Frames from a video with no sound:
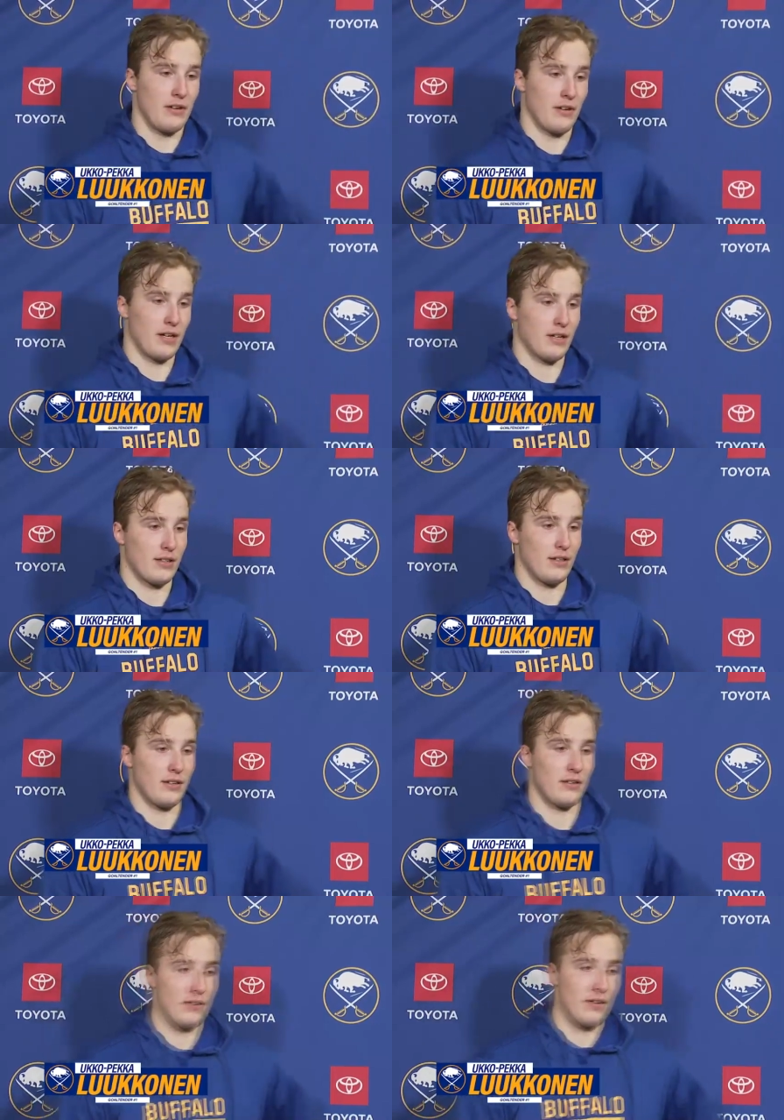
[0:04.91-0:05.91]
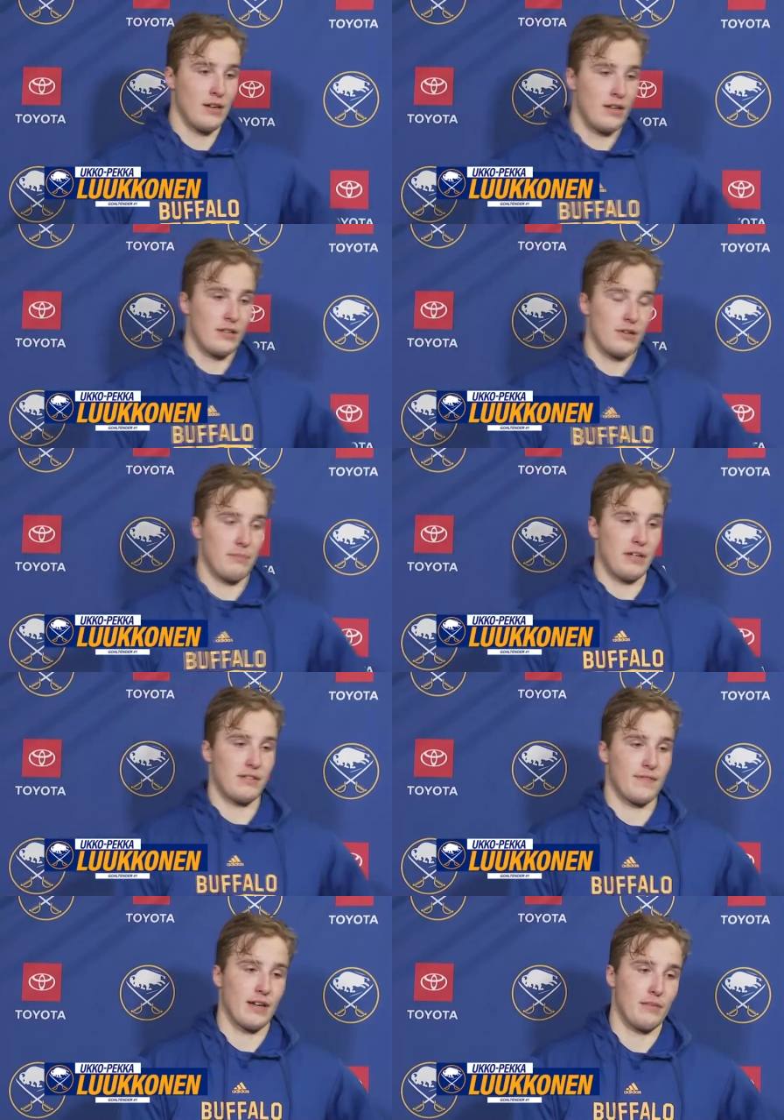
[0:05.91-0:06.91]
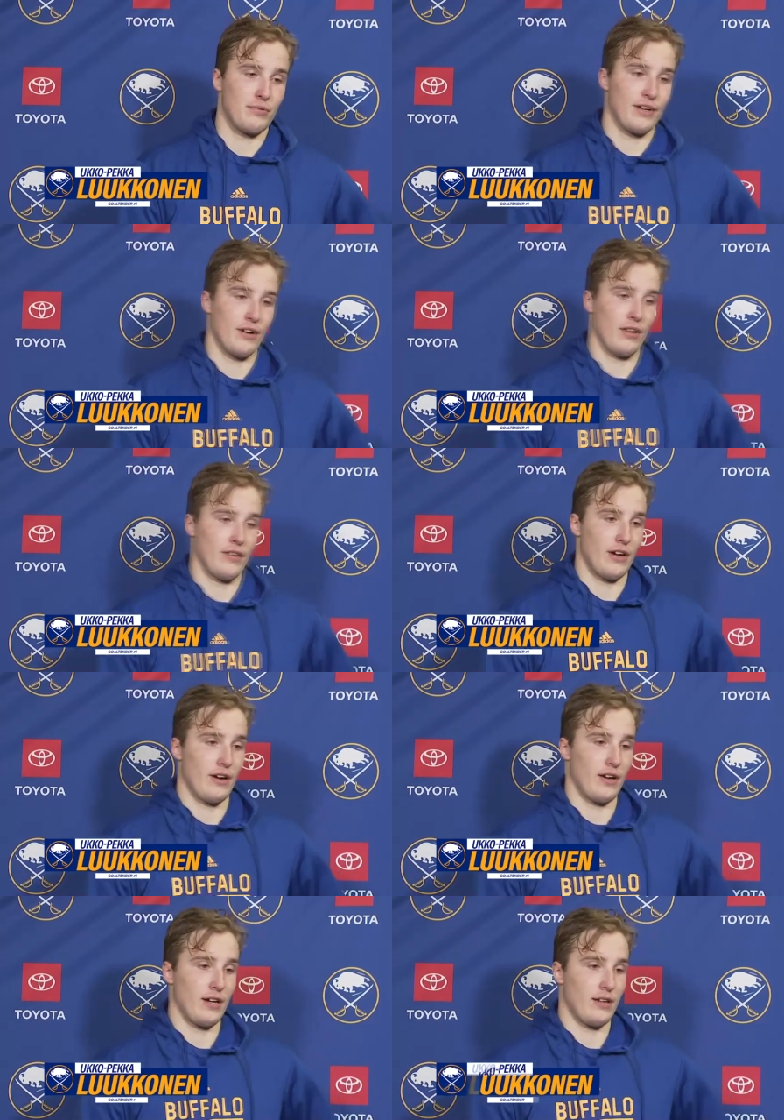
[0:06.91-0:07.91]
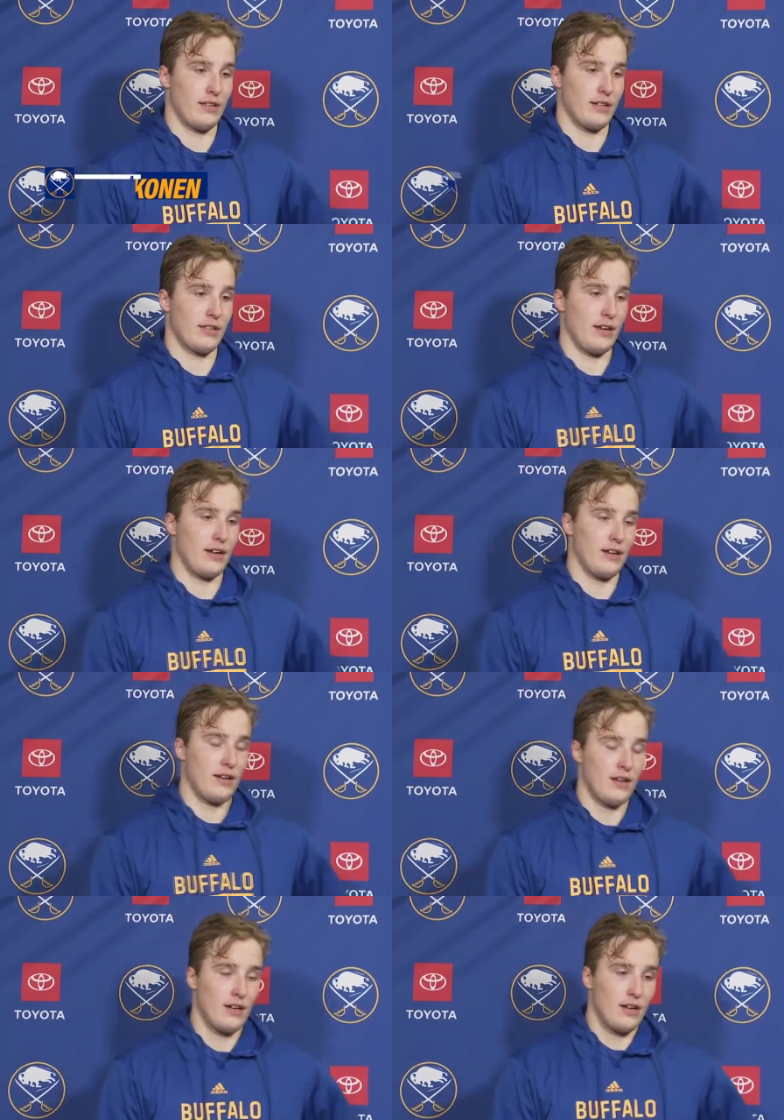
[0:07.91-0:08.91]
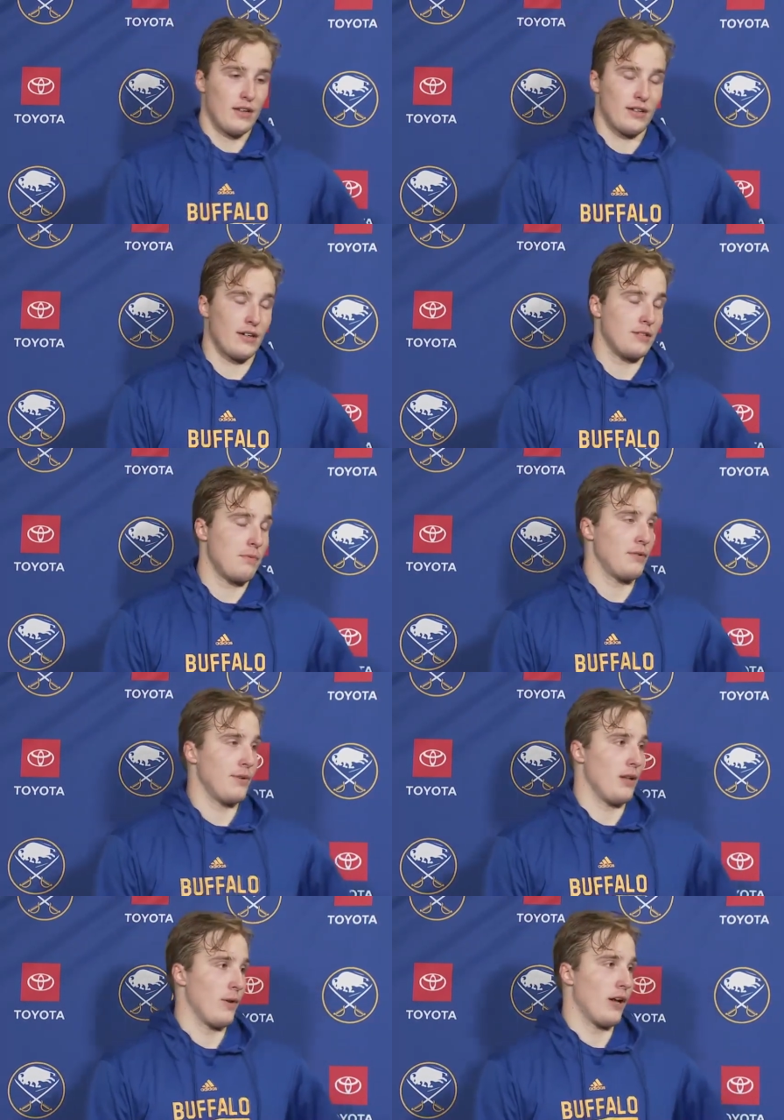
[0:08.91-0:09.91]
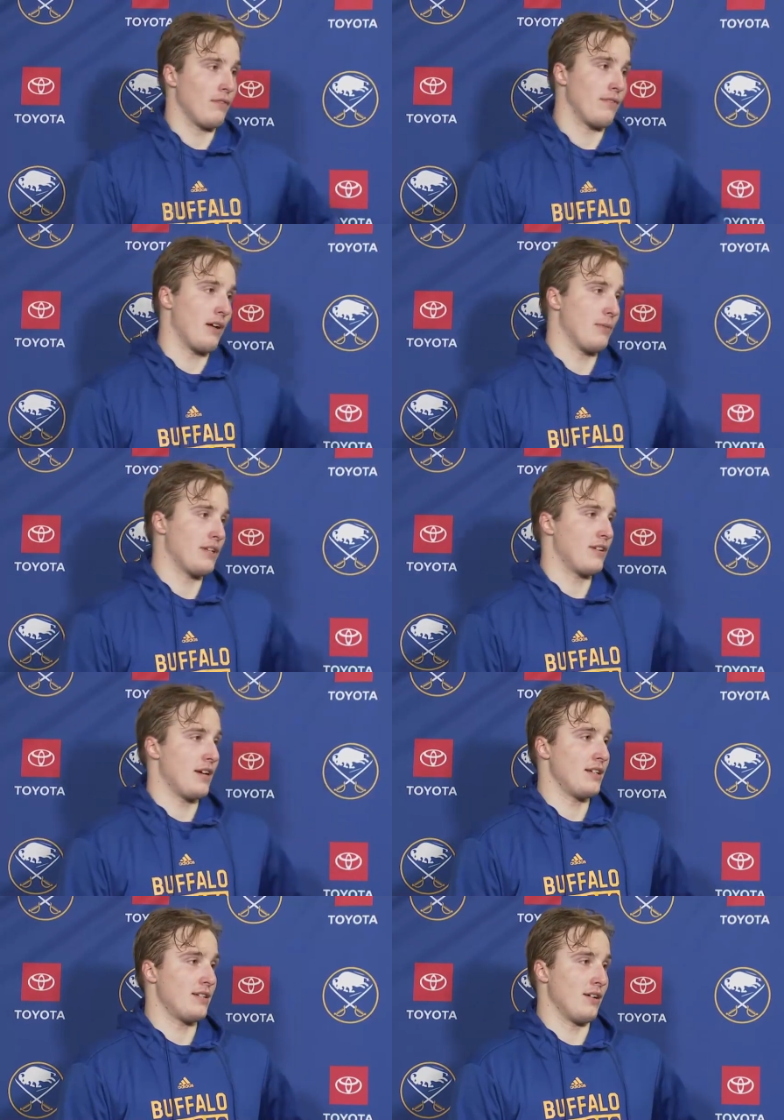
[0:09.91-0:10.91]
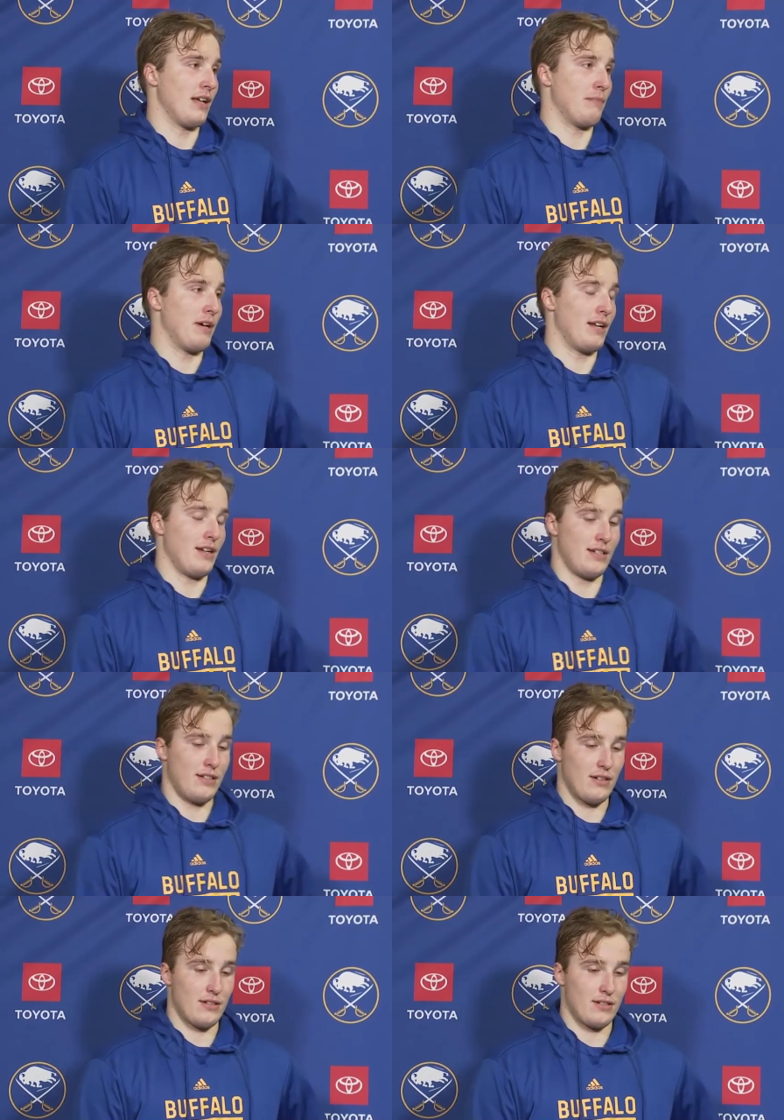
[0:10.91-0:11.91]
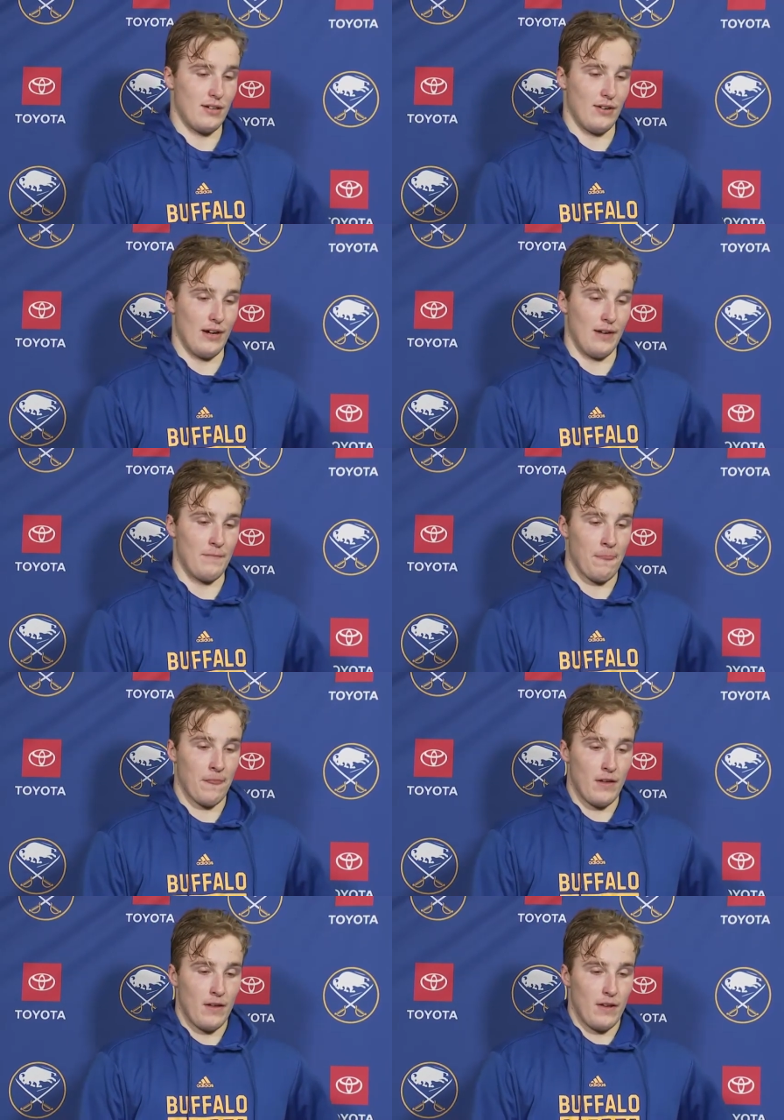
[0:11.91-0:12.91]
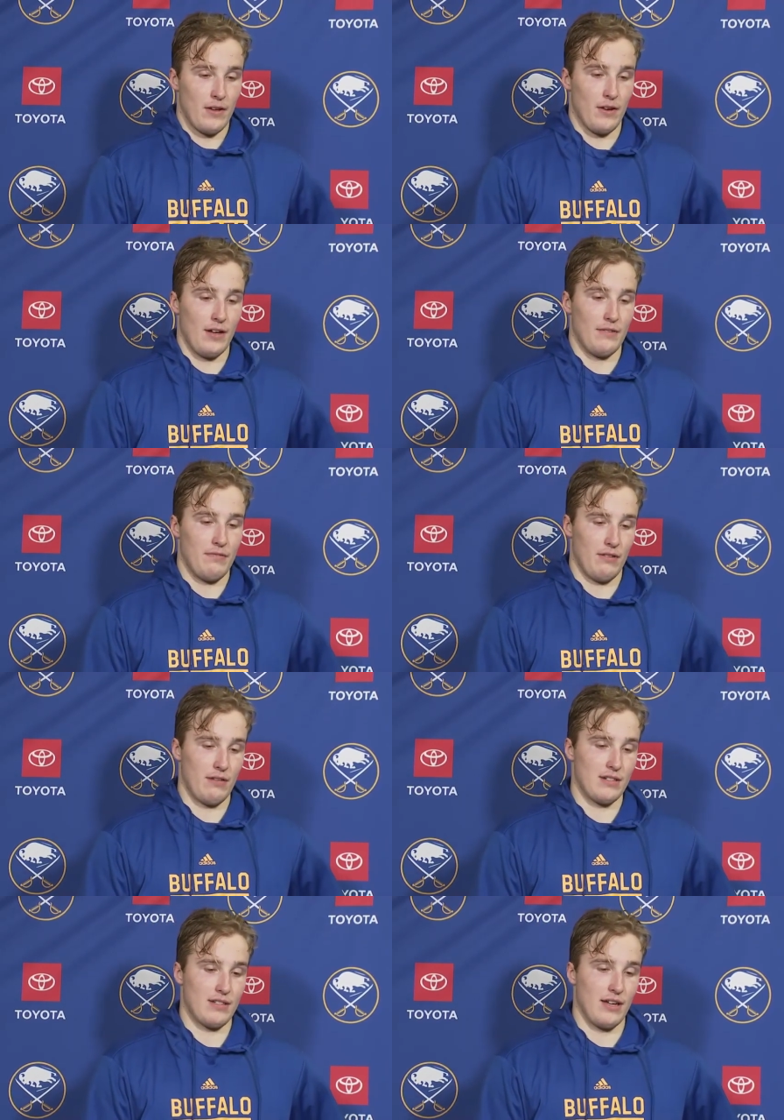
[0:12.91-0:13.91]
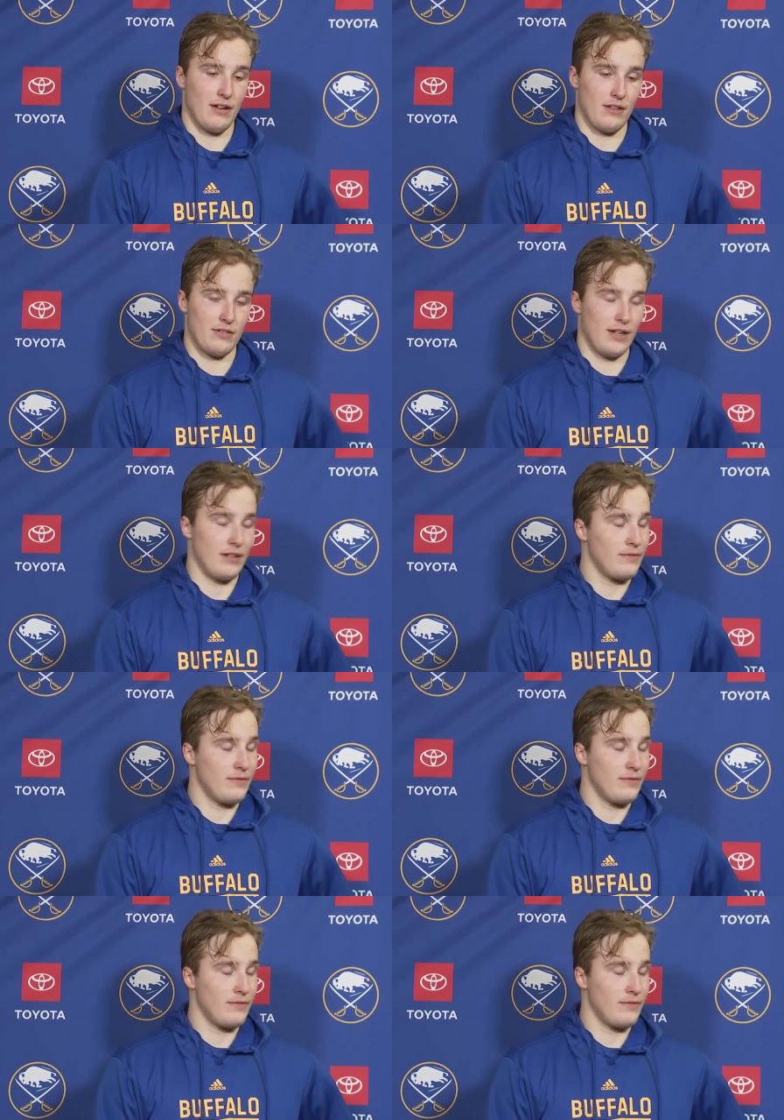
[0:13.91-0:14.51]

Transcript: You know, I got the to the pace of the game pretty early there. I, I think the the guys played really well in front of me today, so that made it easier. So, uh, you know, I didn't feel rusty at all today.